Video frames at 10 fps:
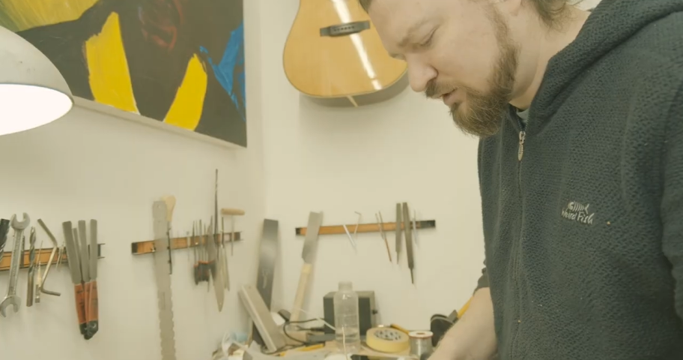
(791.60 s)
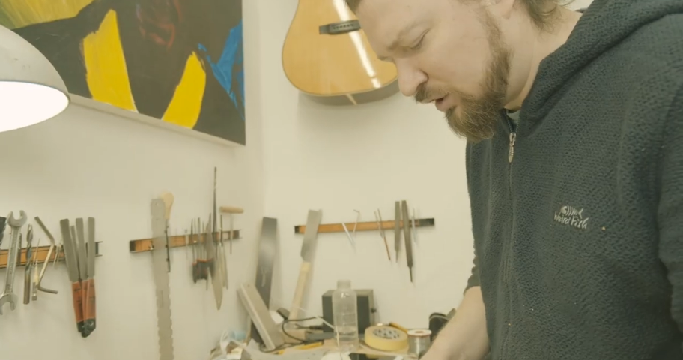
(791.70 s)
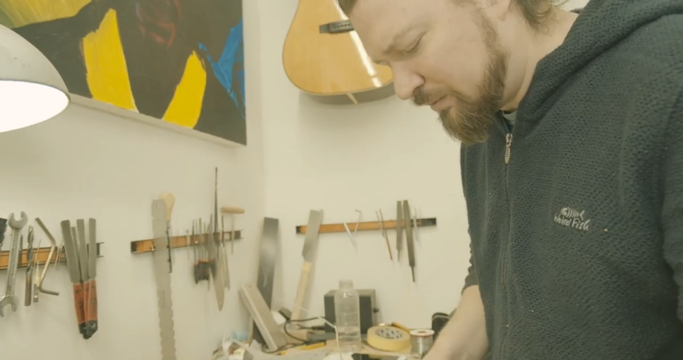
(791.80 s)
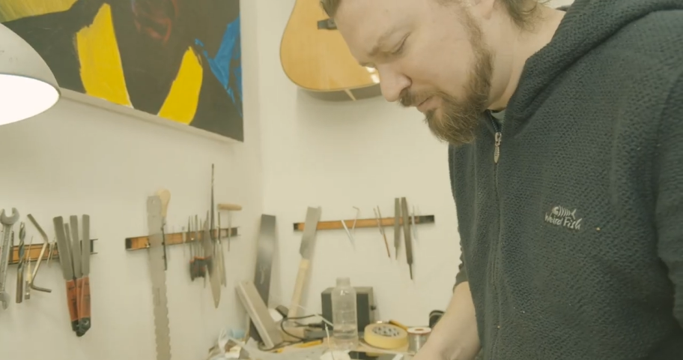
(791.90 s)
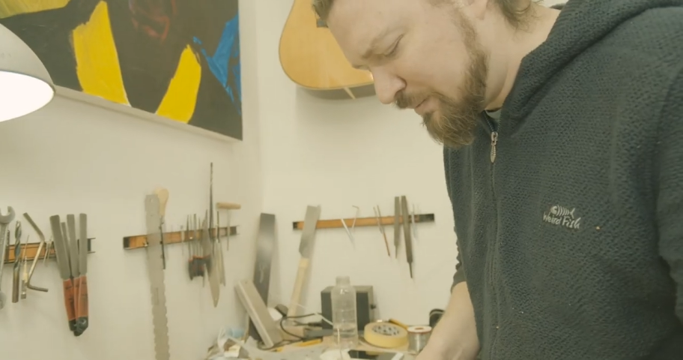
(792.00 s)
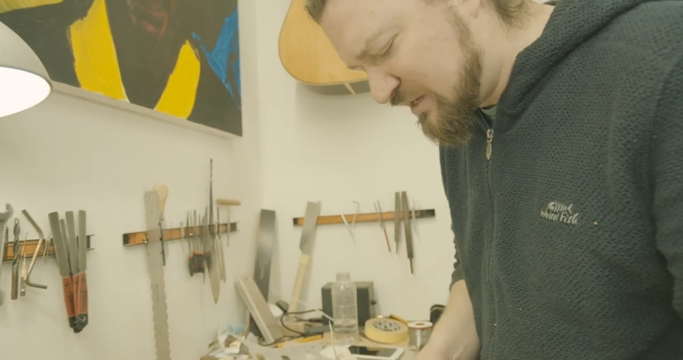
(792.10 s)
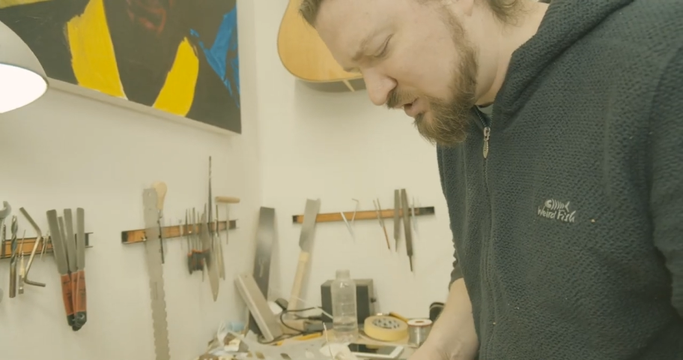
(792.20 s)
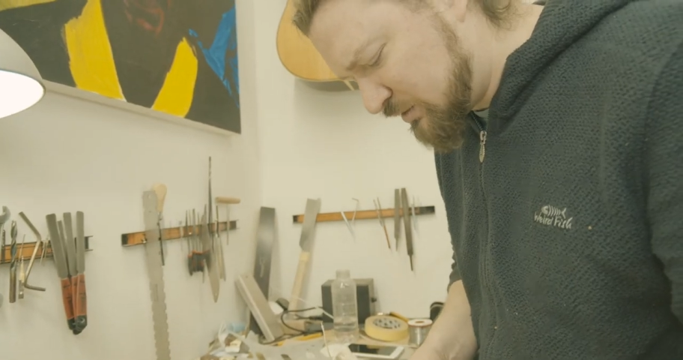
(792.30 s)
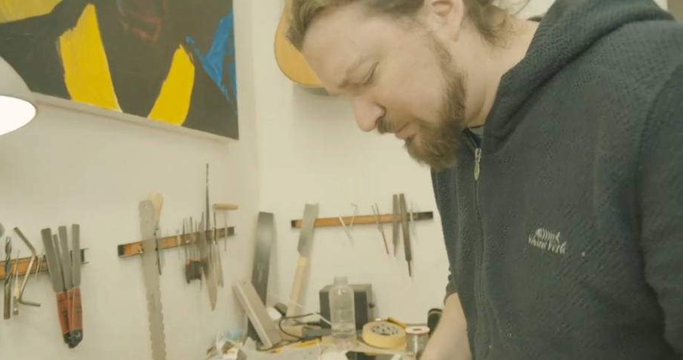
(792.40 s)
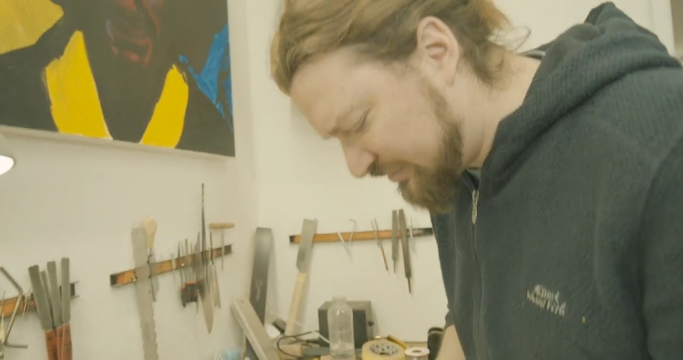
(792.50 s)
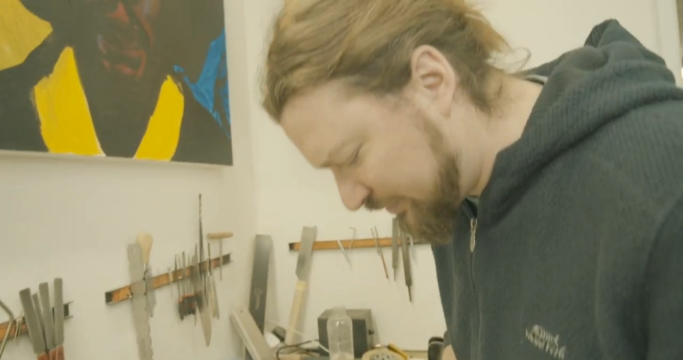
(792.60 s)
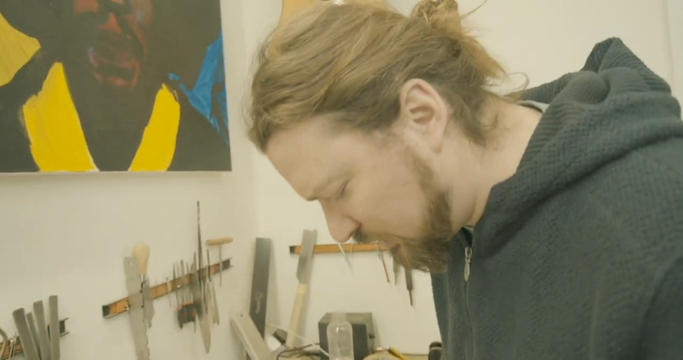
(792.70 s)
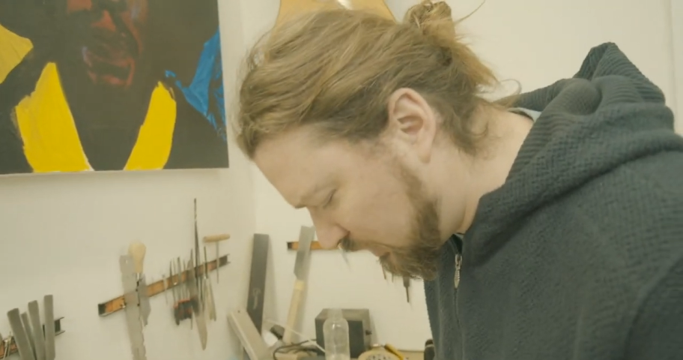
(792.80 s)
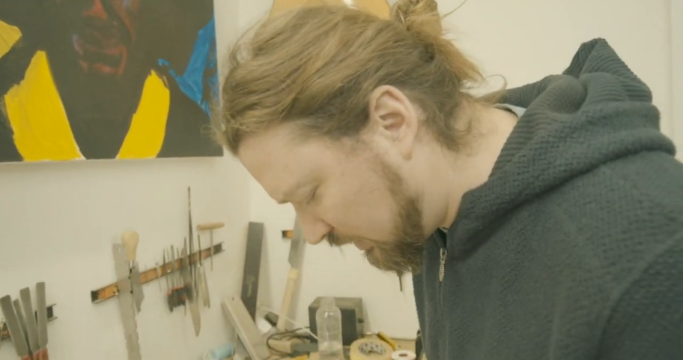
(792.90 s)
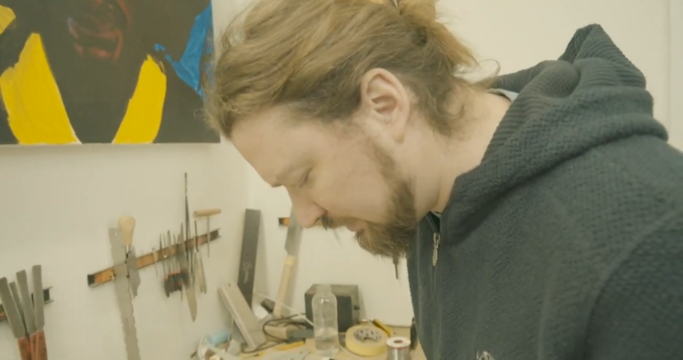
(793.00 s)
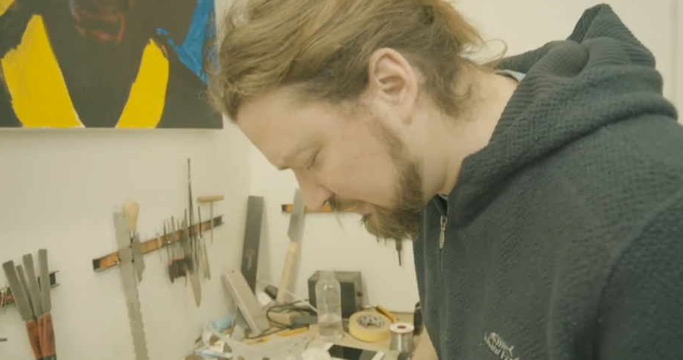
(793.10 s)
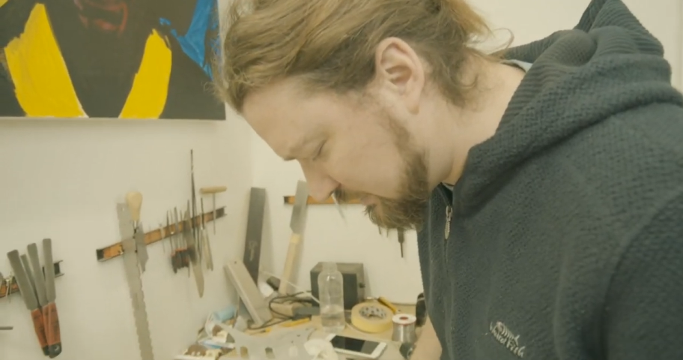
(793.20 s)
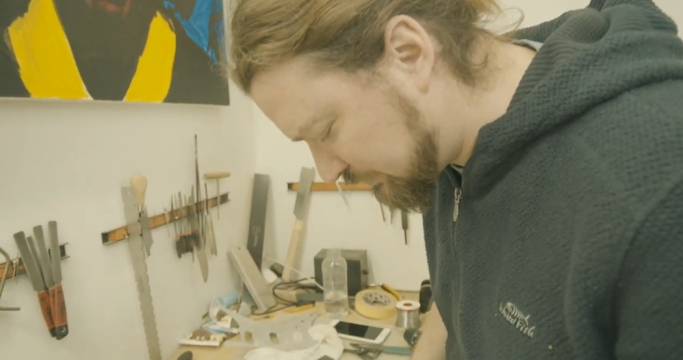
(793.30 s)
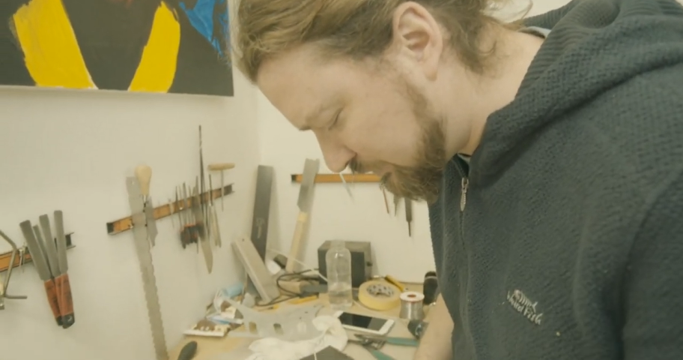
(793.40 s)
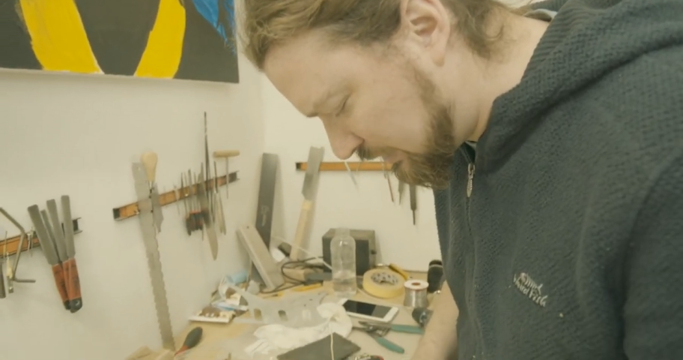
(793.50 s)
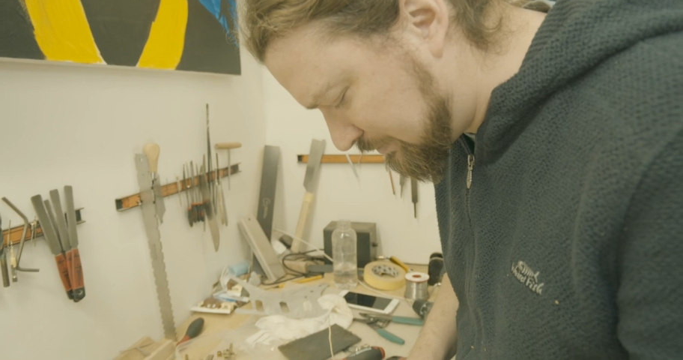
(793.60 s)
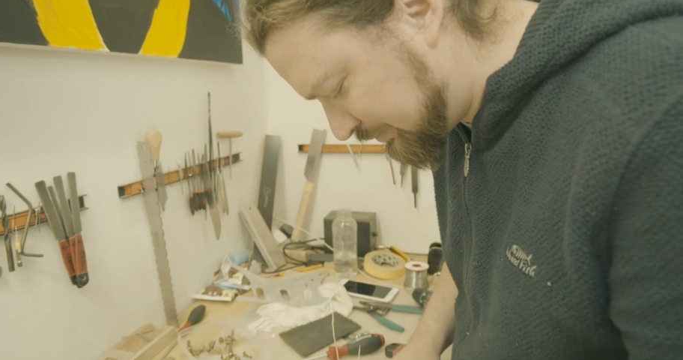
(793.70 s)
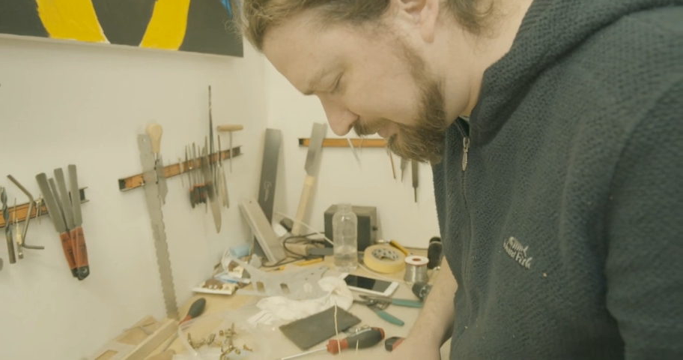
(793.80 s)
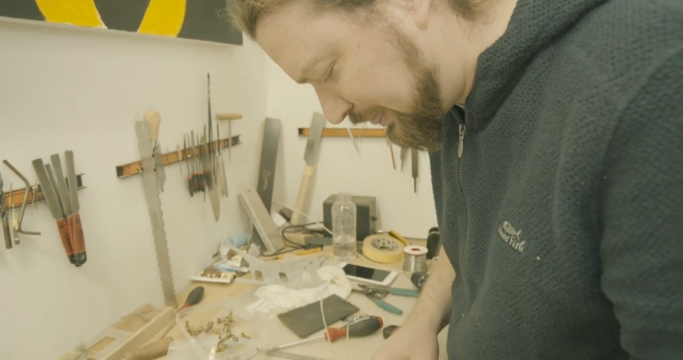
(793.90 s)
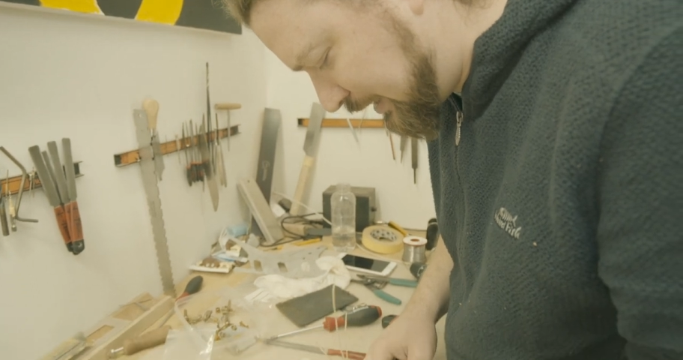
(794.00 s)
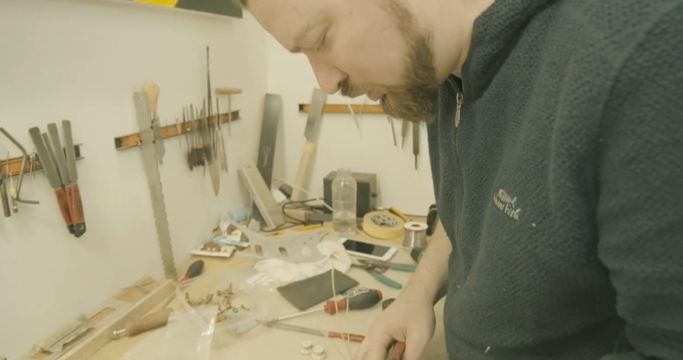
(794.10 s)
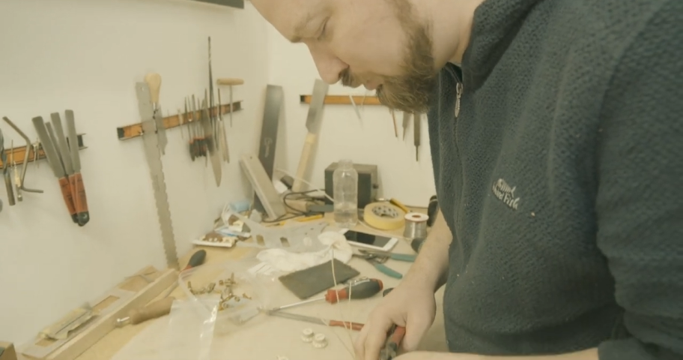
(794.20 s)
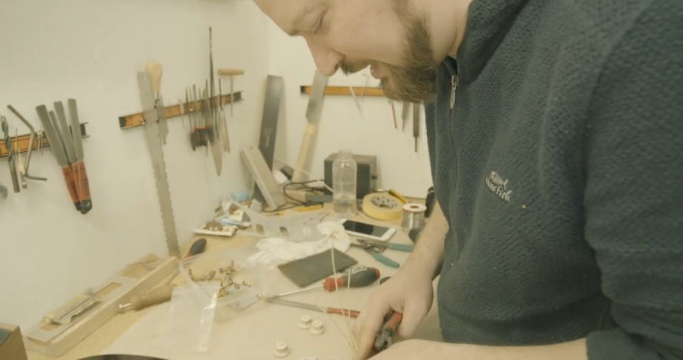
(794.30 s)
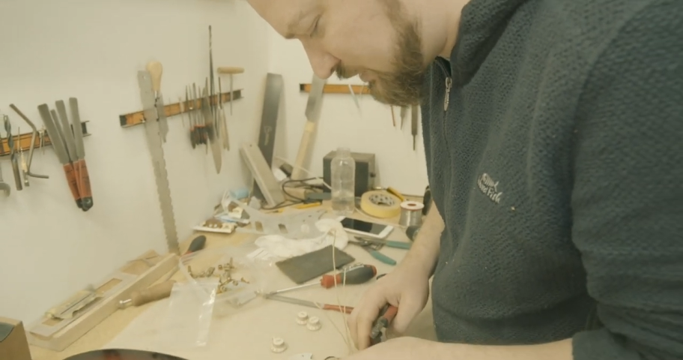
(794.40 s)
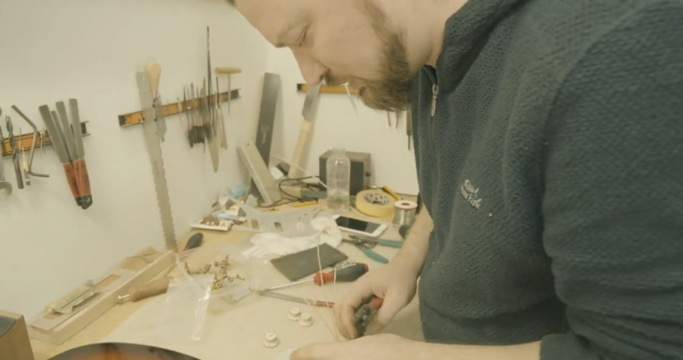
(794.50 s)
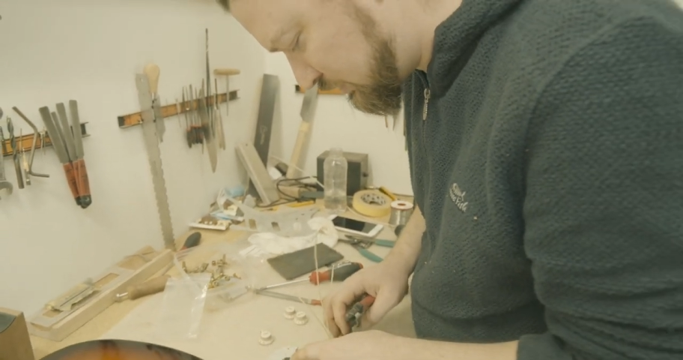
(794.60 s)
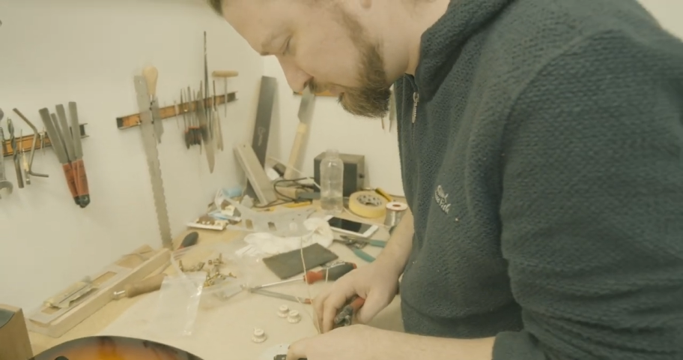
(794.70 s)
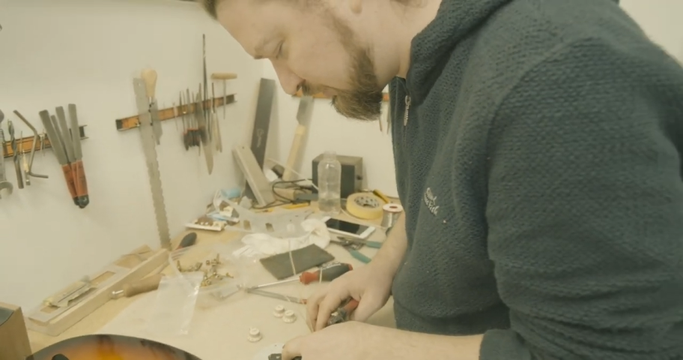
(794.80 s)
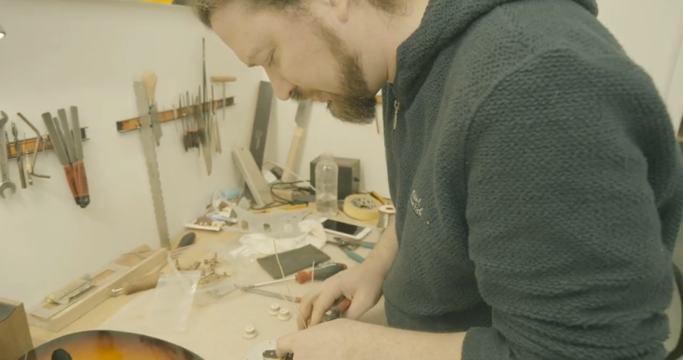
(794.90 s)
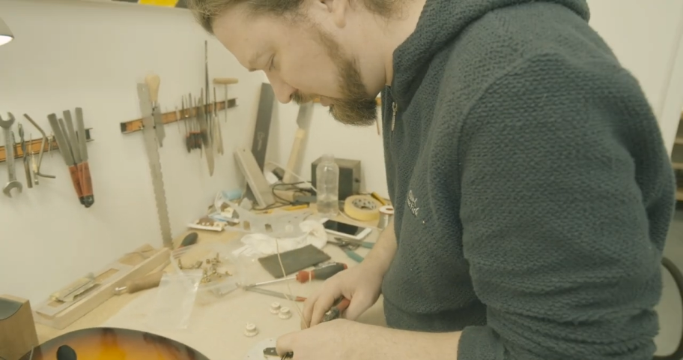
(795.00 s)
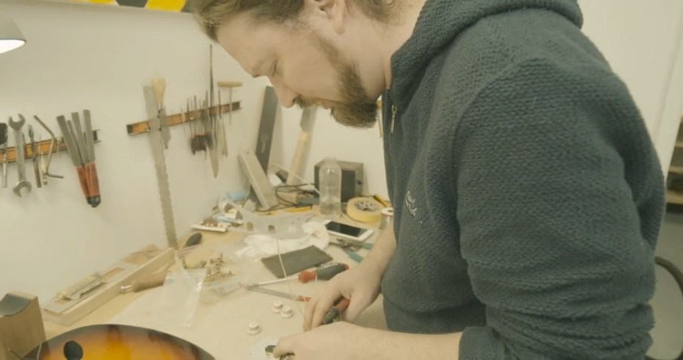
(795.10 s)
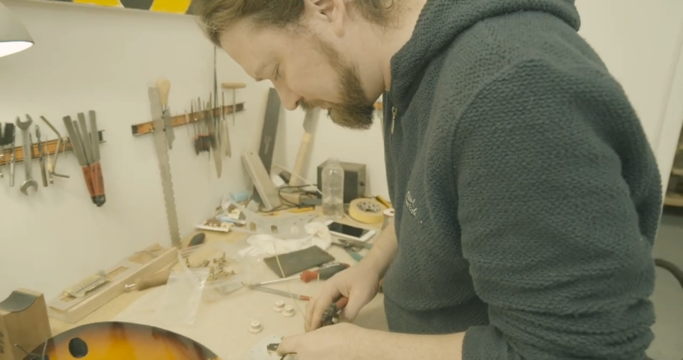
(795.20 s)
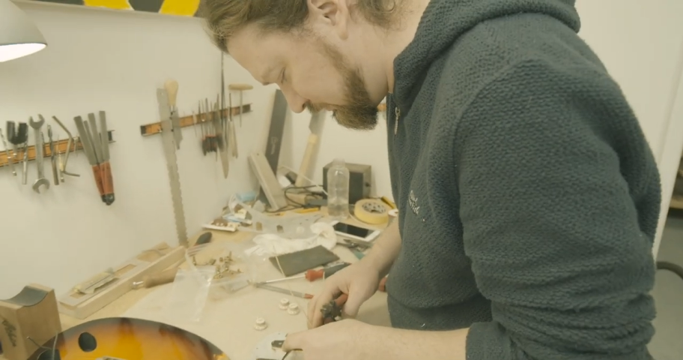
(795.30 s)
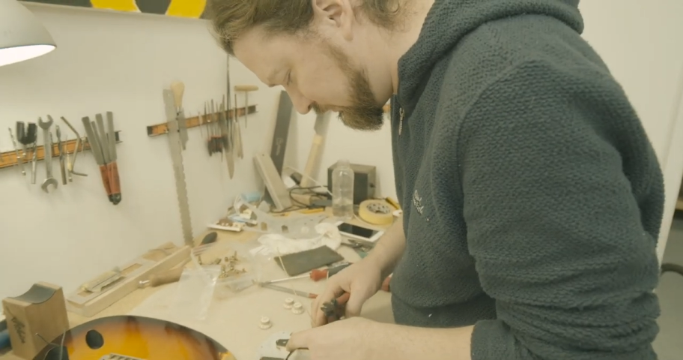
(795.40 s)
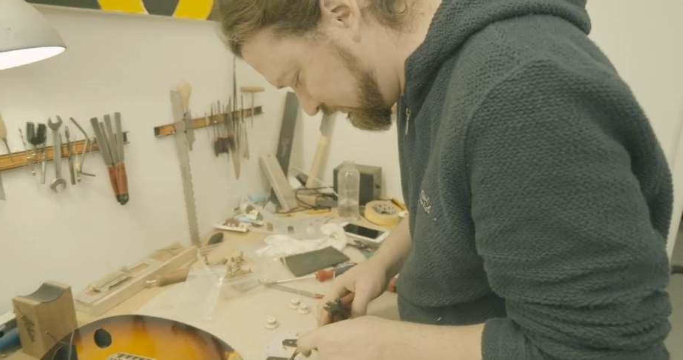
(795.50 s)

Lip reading: (no speaker visible)